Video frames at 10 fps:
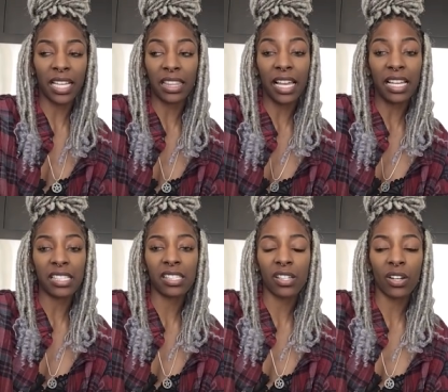like
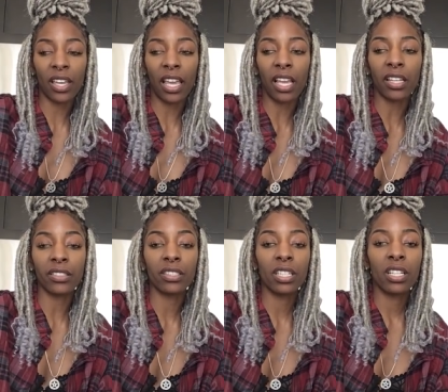that? Okay.
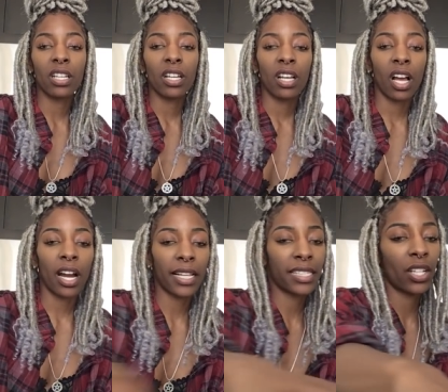All
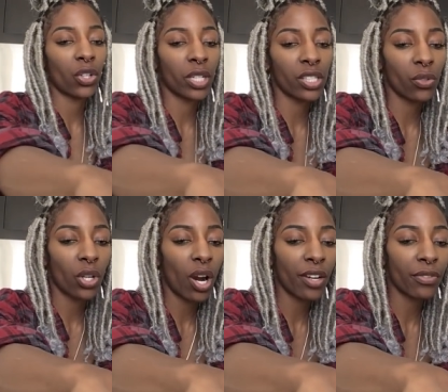right, let's get a crystal
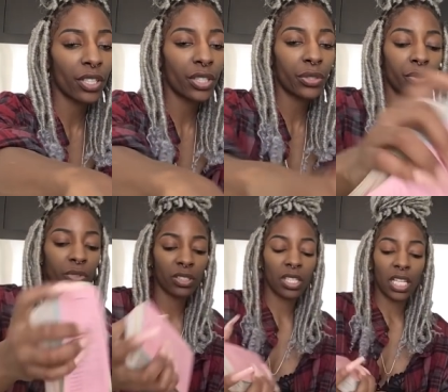card for you.
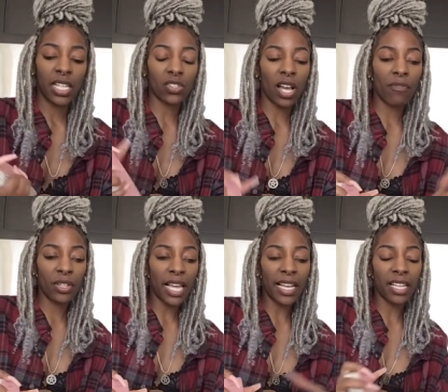So I feel
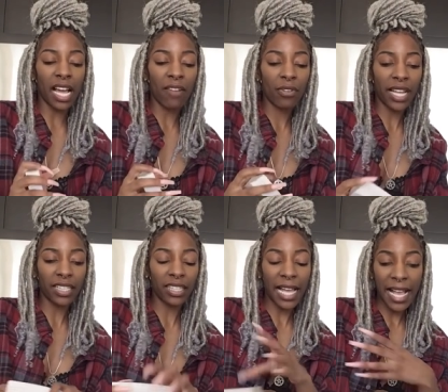like I feel like
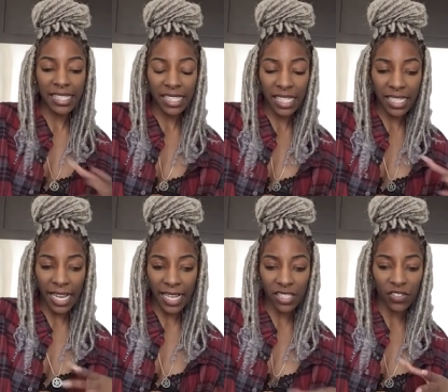the last 10
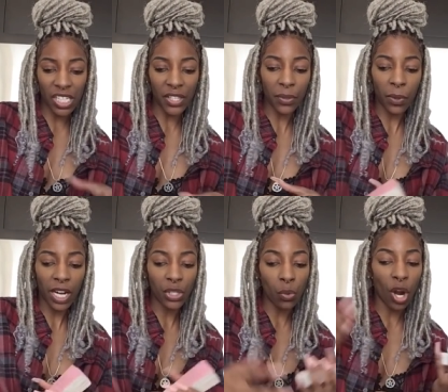days of
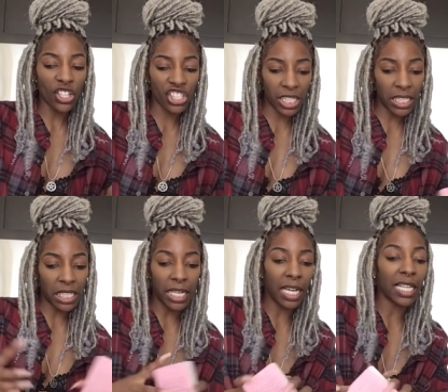January, you are
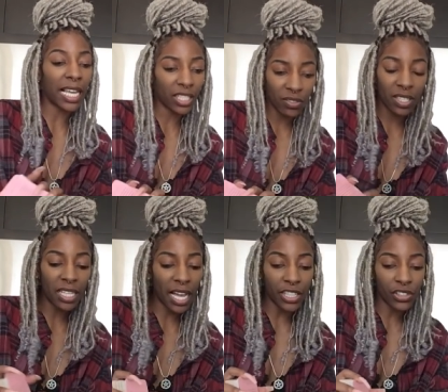cheating a hell of a
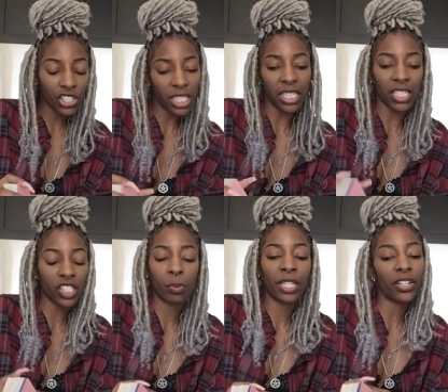lot. You're cheating,
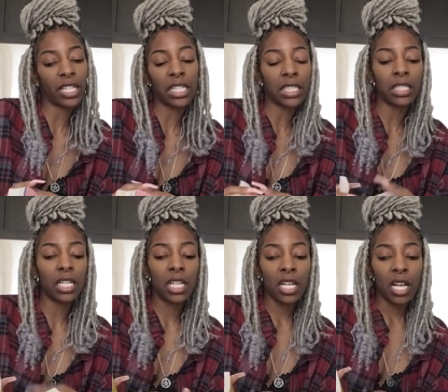just period.
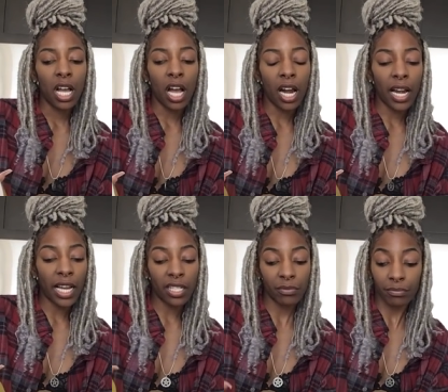All right.